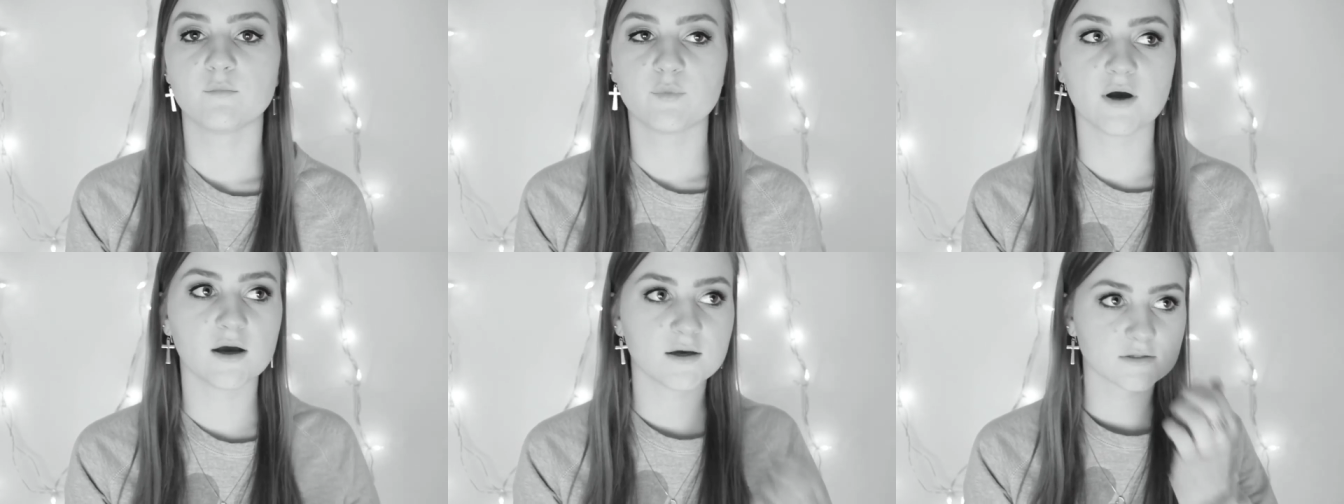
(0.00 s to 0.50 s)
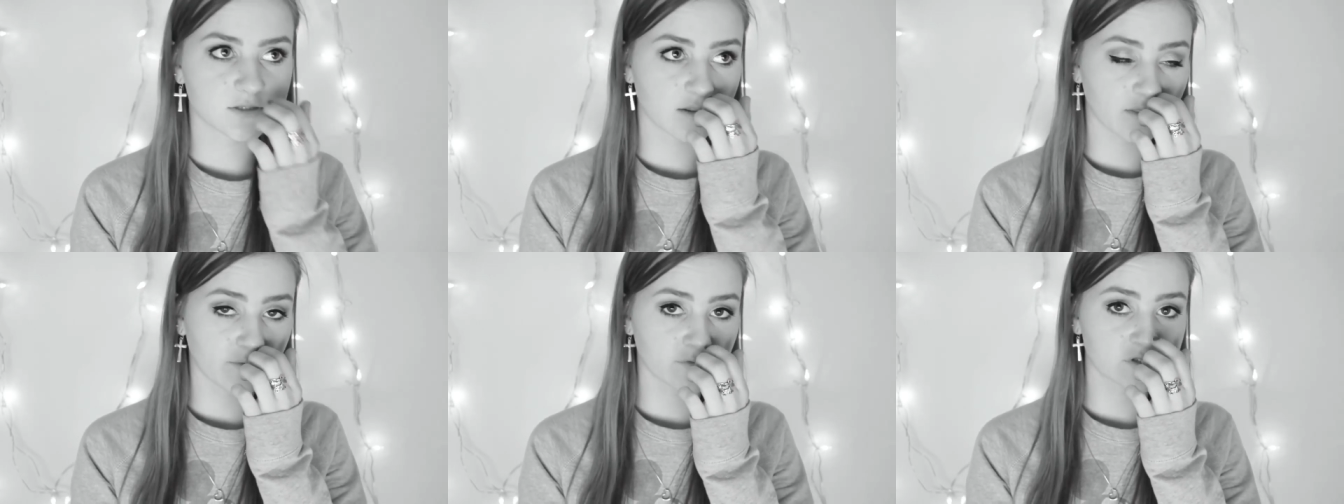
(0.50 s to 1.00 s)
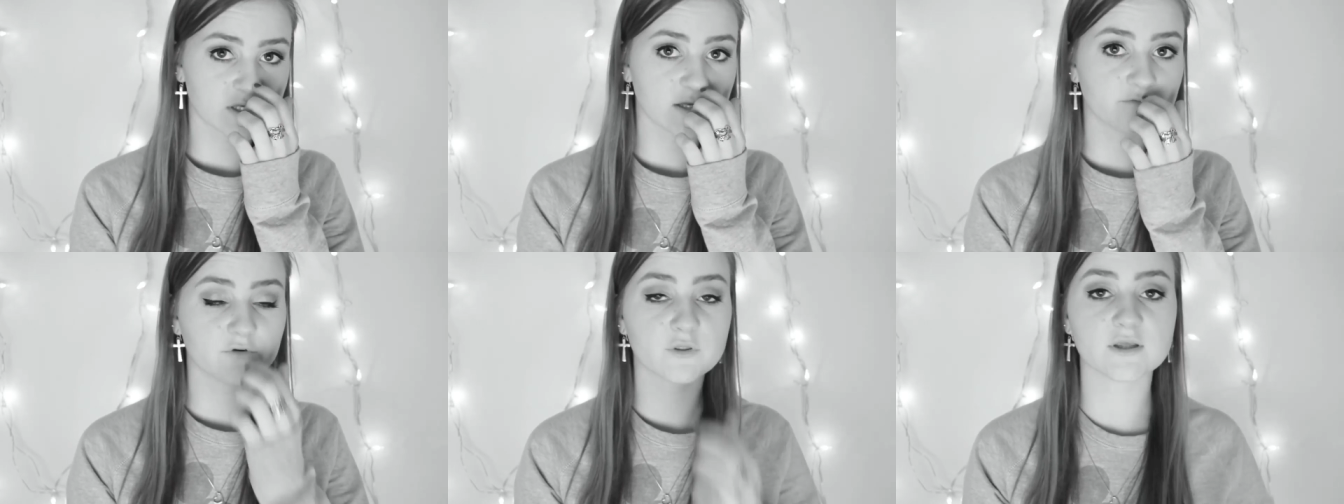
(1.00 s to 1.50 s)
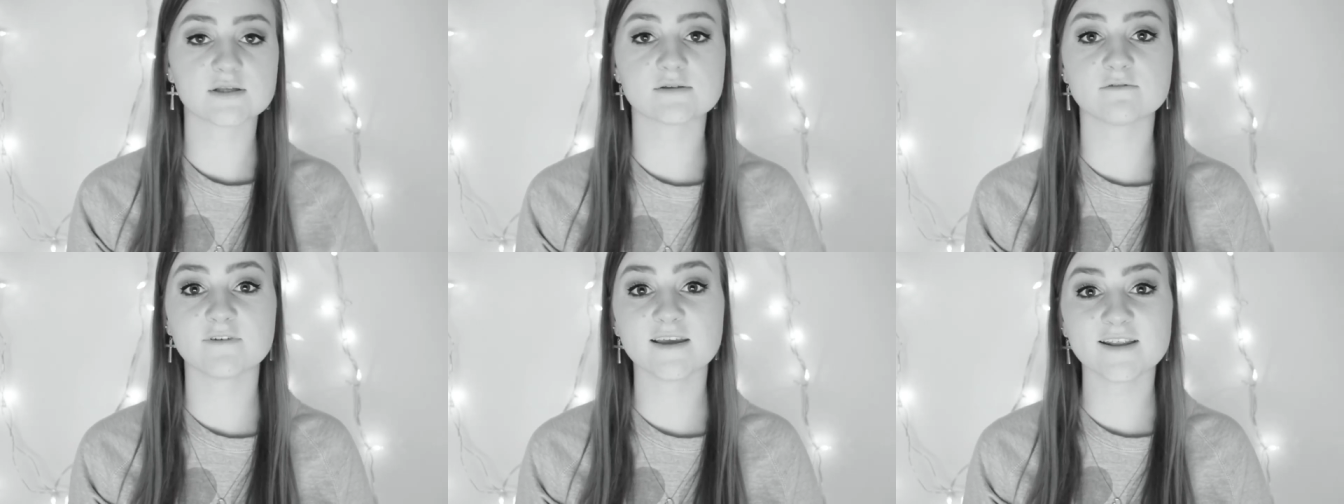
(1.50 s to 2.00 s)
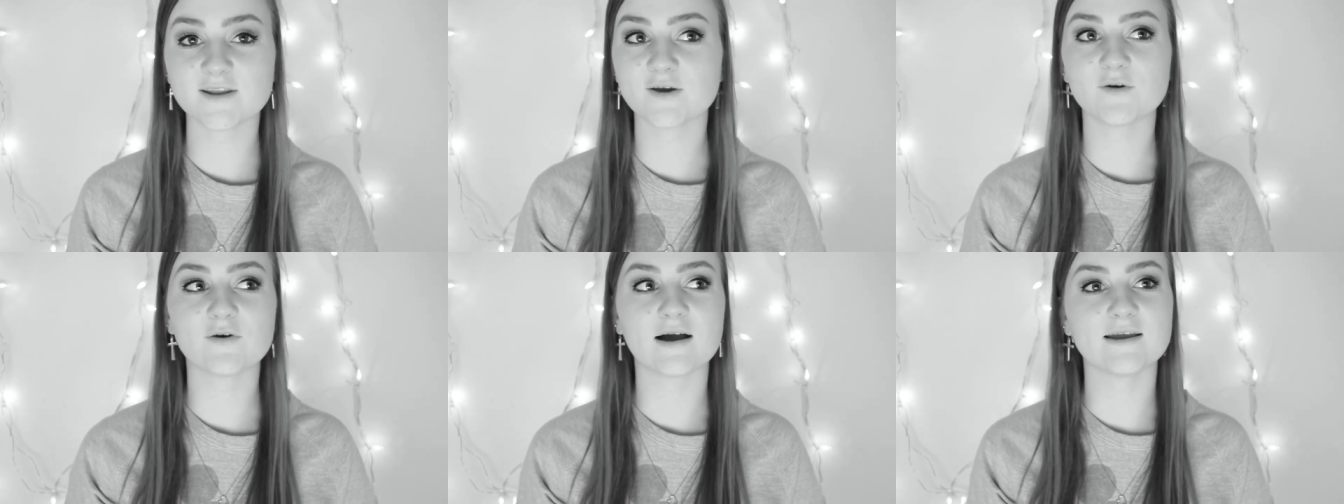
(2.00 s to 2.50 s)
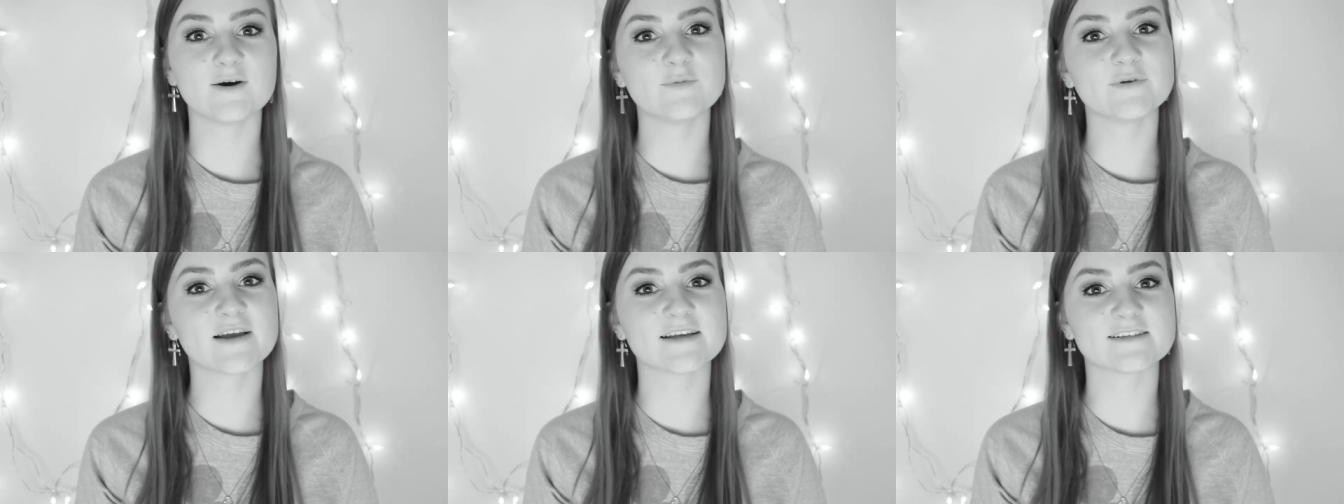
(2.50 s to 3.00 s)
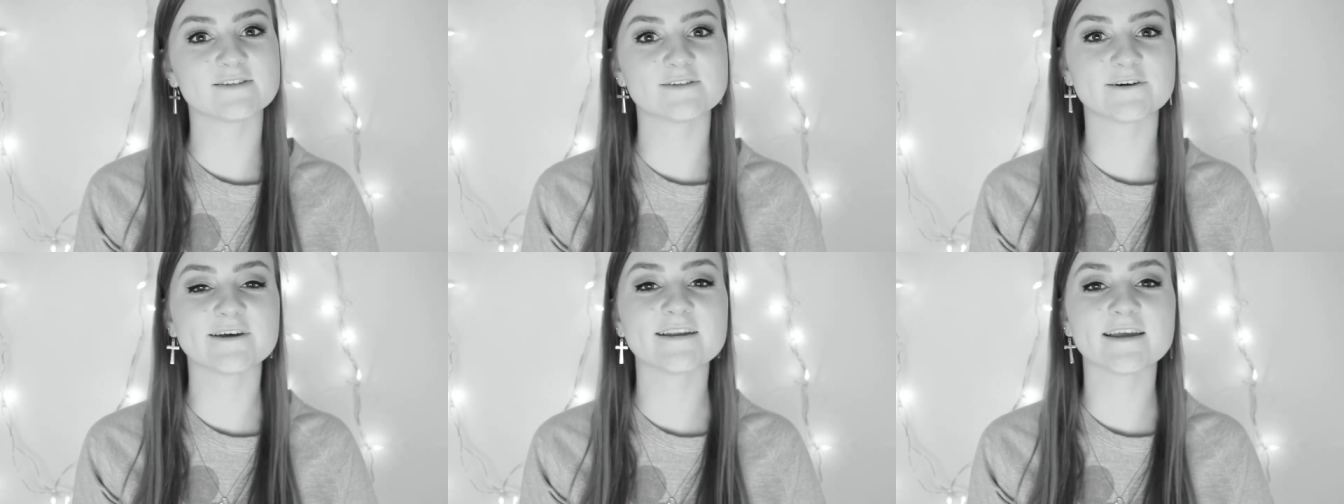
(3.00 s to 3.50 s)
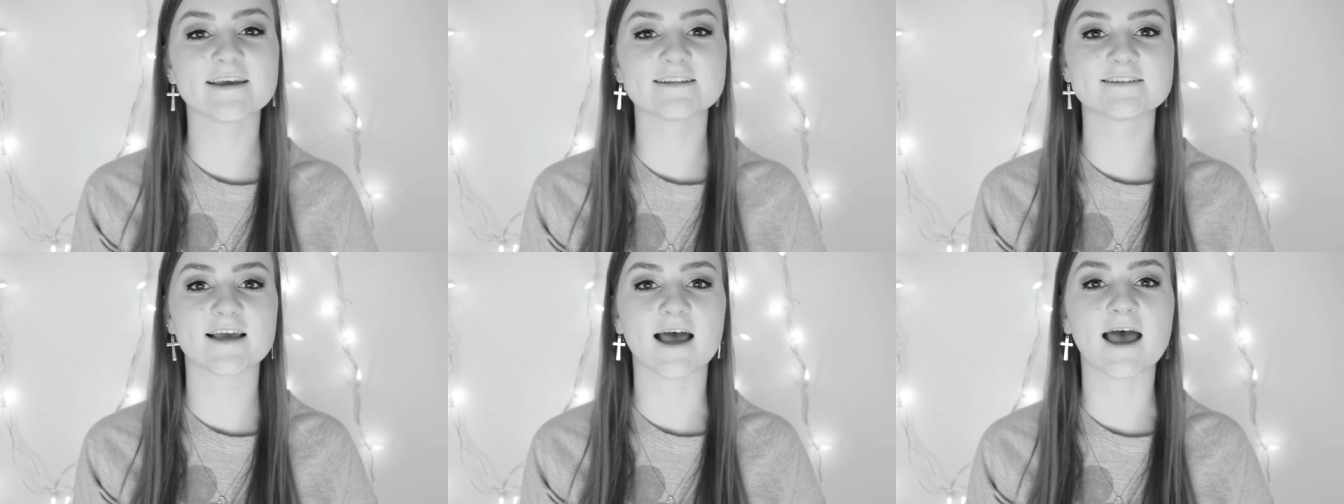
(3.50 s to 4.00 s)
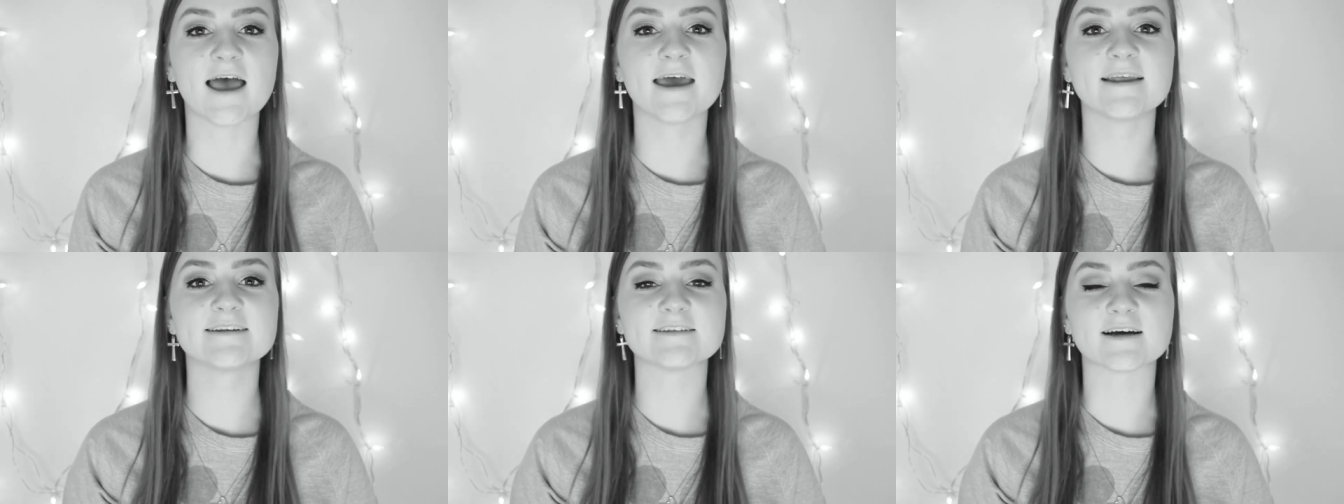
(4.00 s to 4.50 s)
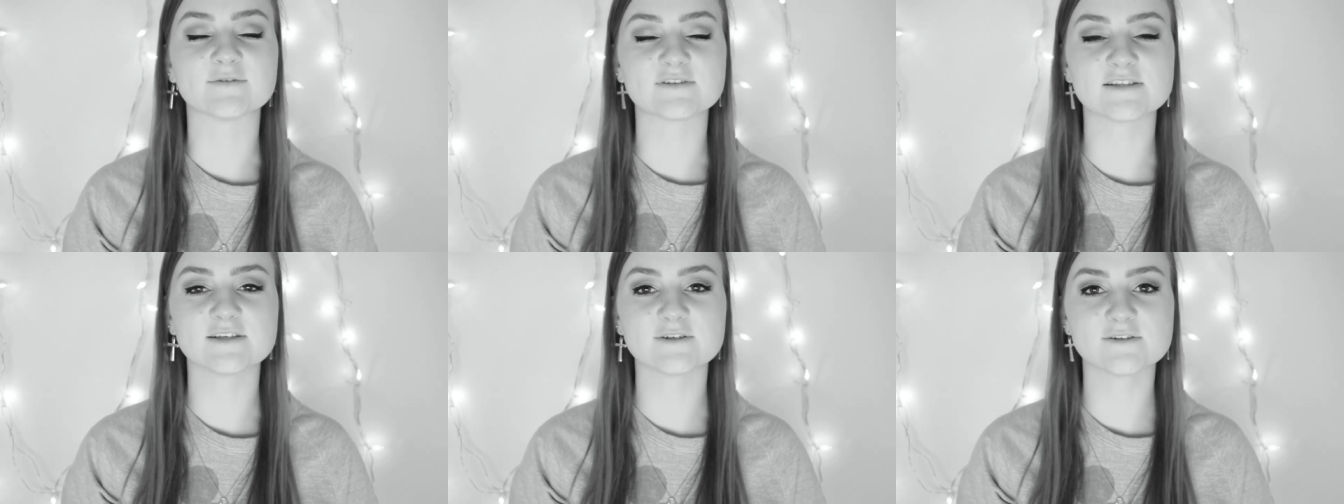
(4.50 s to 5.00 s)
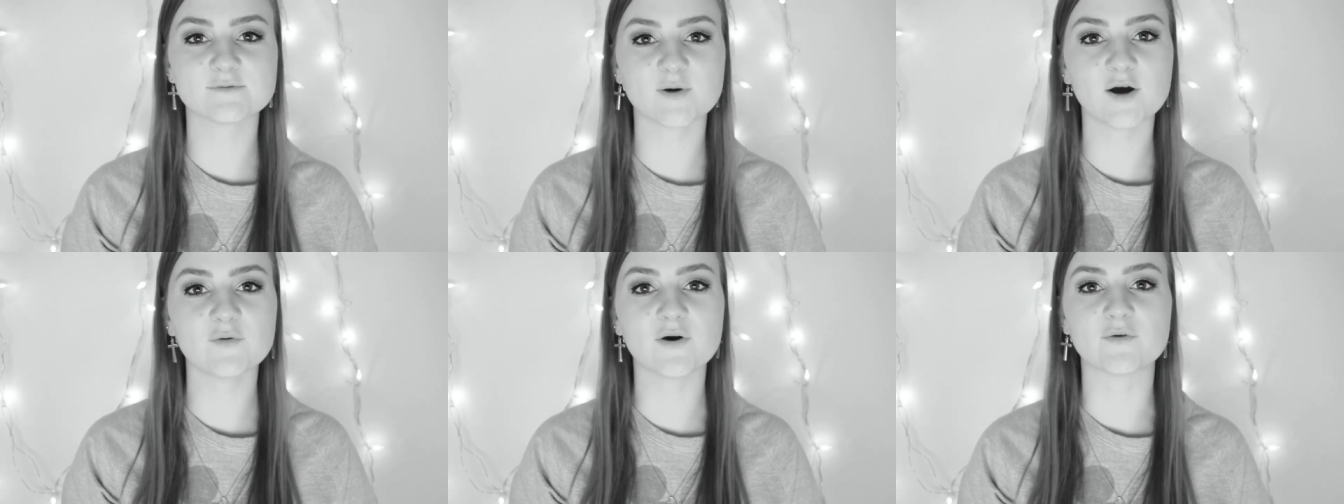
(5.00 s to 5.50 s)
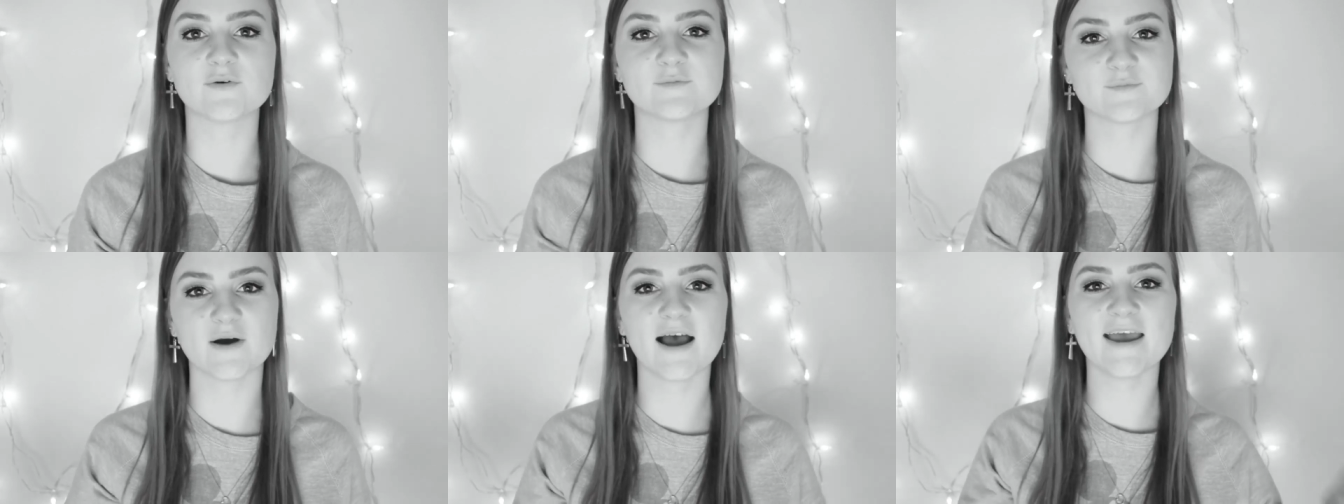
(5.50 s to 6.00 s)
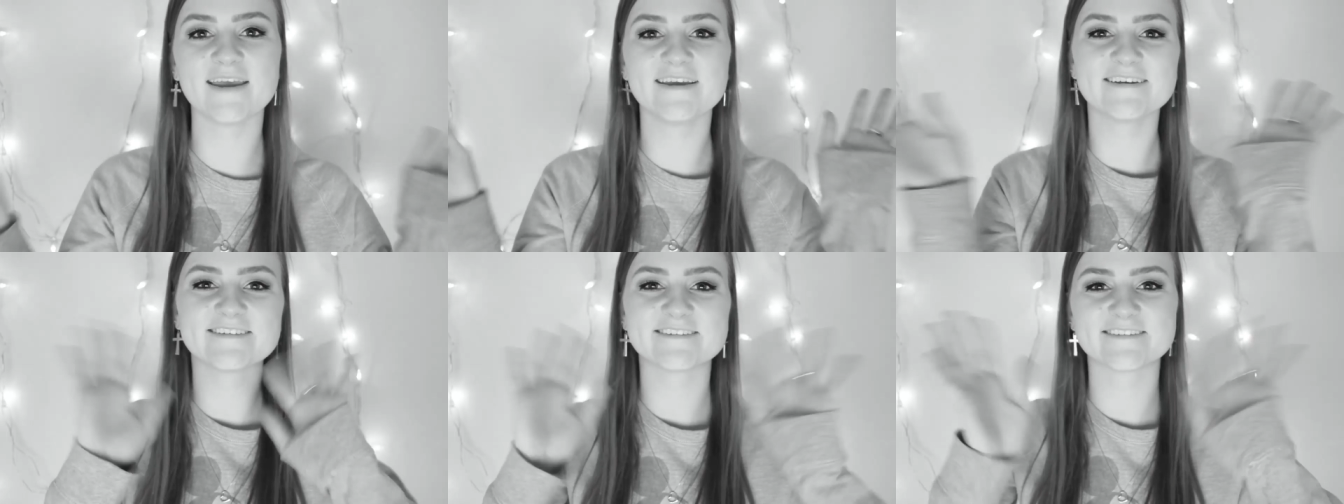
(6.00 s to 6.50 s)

But that was it for this video. I hope you guys enjoyed it and I will see you tomorrow. Bye!